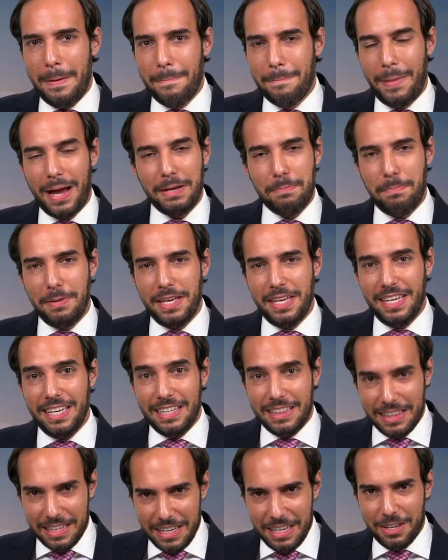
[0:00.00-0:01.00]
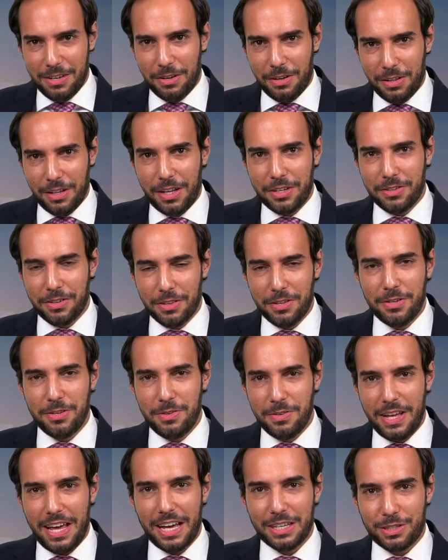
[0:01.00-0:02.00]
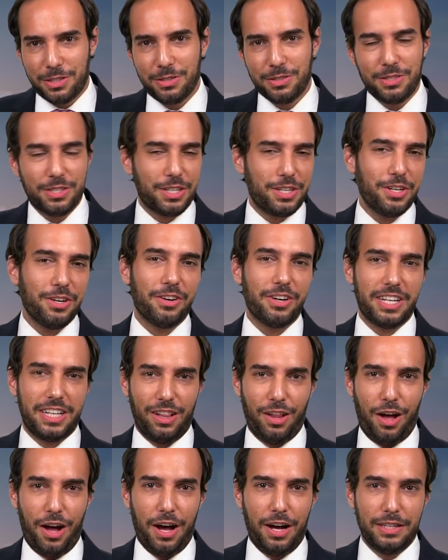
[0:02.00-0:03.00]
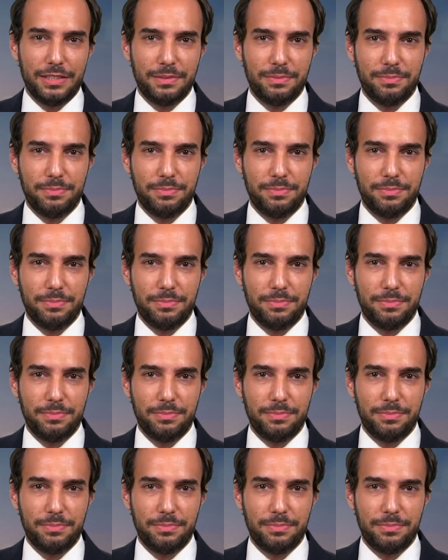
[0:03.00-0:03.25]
might be illegal under the new national security law.